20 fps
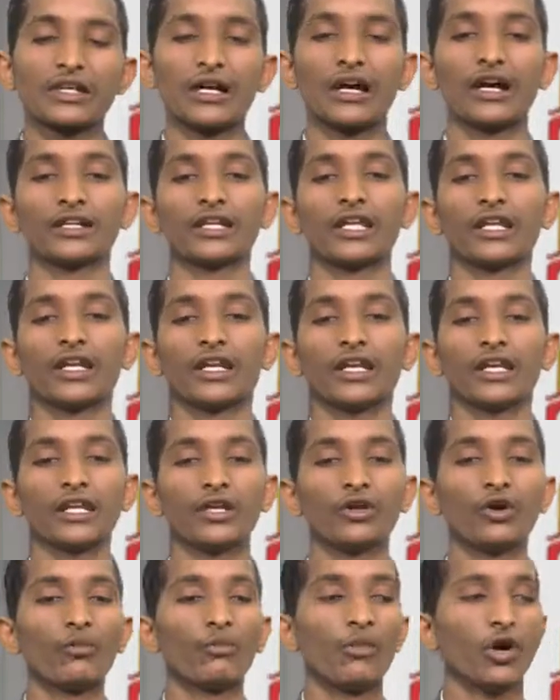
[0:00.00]
artery
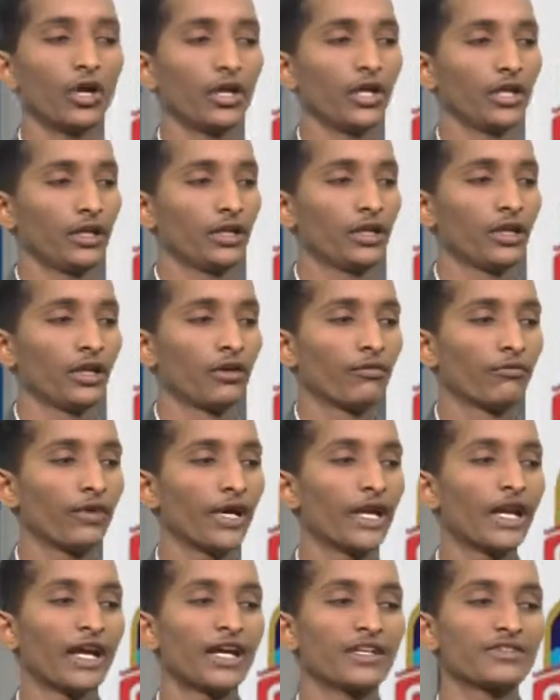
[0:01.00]
in our body,
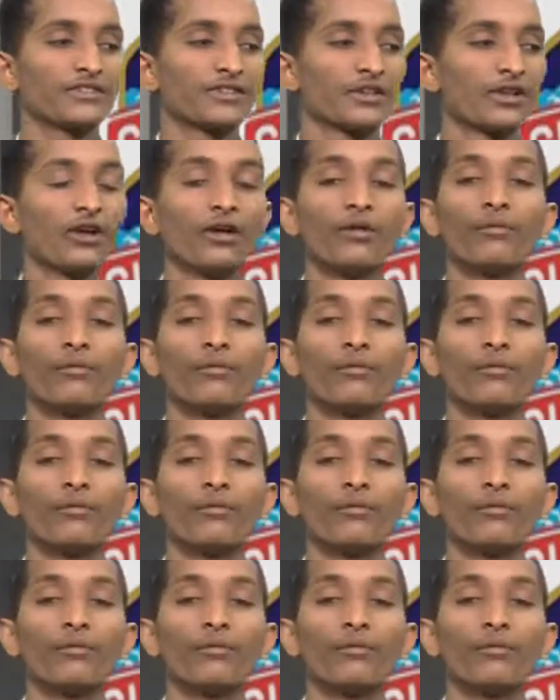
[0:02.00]
whereas